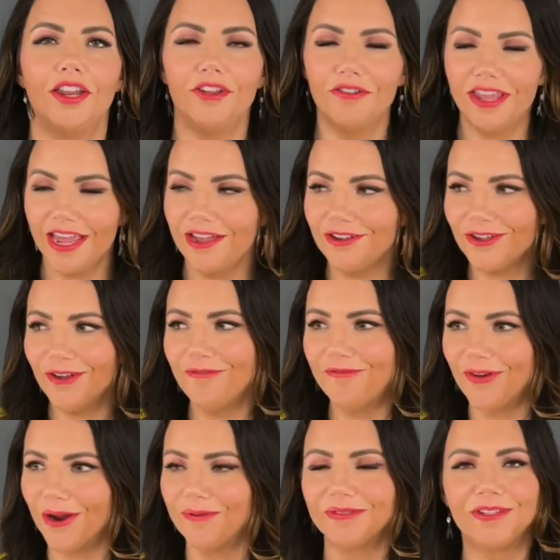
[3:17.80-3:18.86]
you can't go
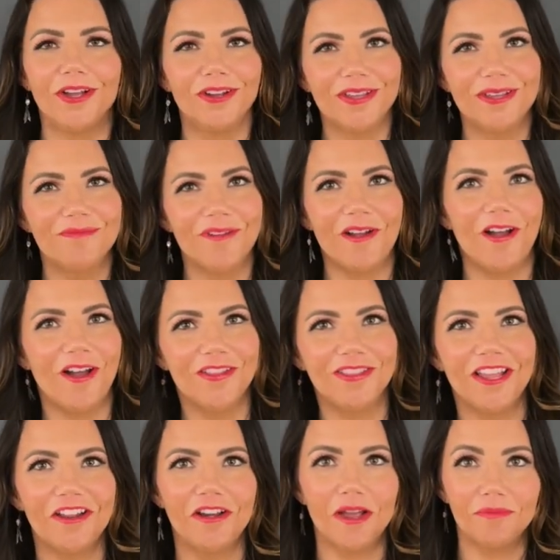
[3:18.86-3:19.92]
far with talking about
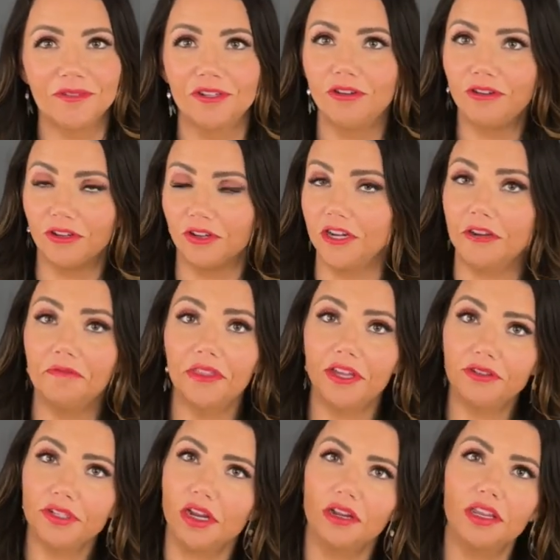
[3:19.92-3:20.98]
online optical learning
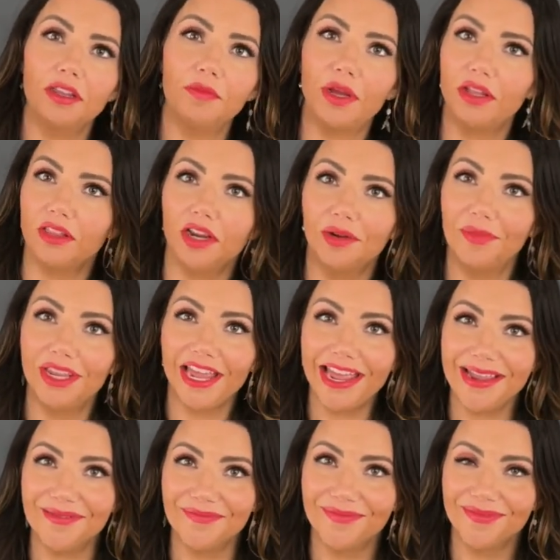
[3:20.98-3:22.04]
without talking about
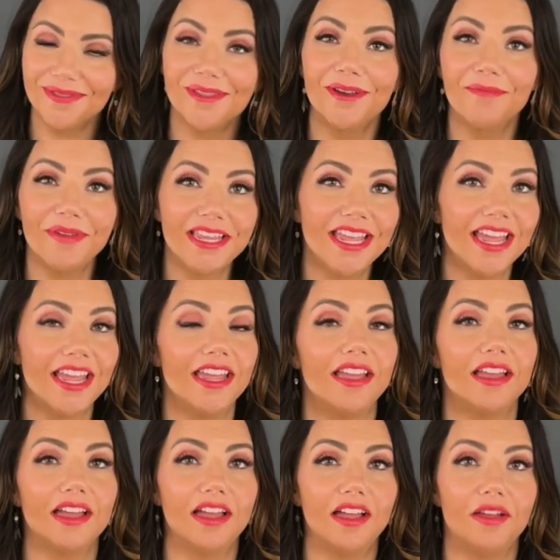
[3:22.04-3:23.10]
LaramyK.
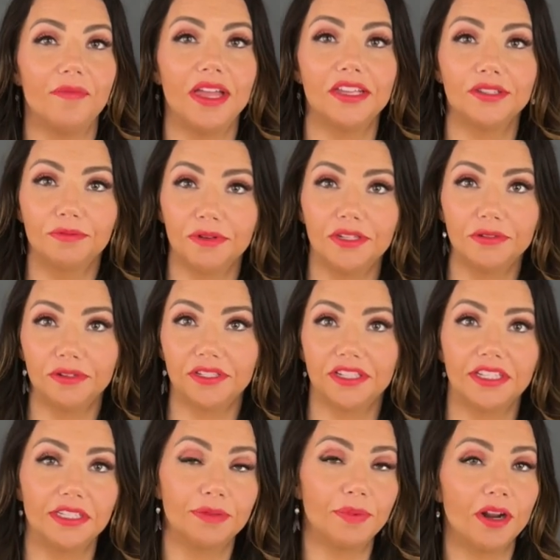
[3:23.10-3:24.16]
LaramyK has
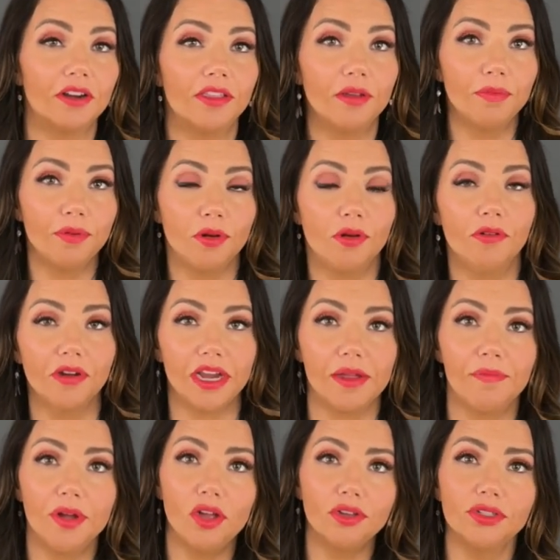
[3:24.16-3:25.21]
resources as part of their program,
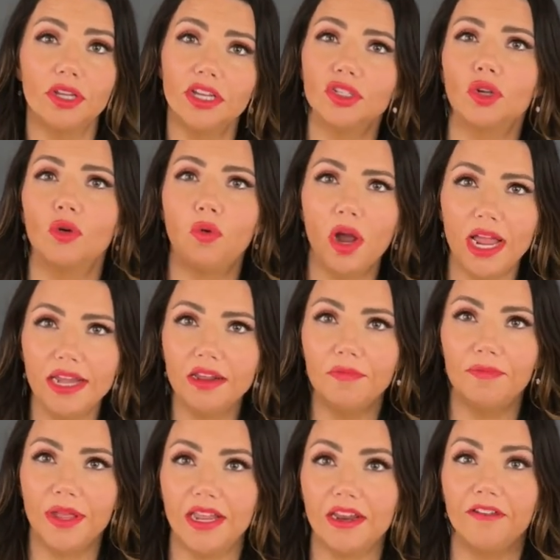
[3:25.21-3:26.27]
but also has quite a
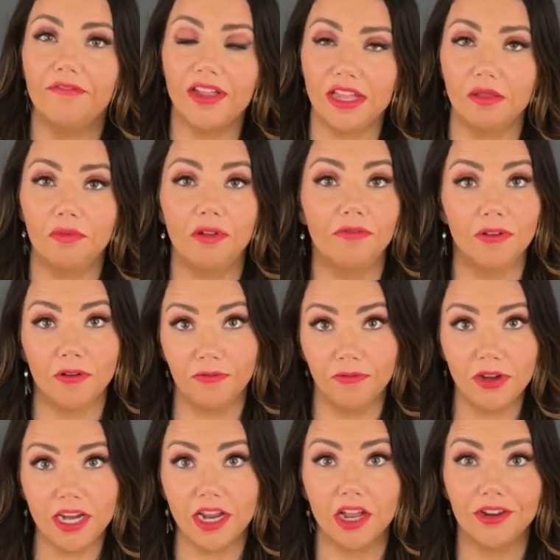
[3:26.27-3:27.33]
bit available for
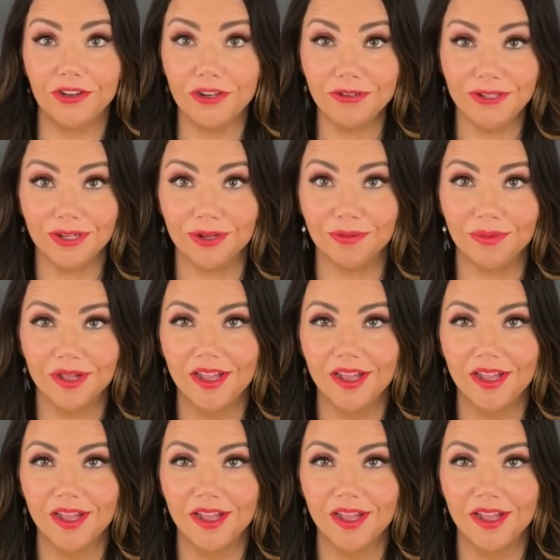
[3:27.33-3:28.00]
free on YouTube.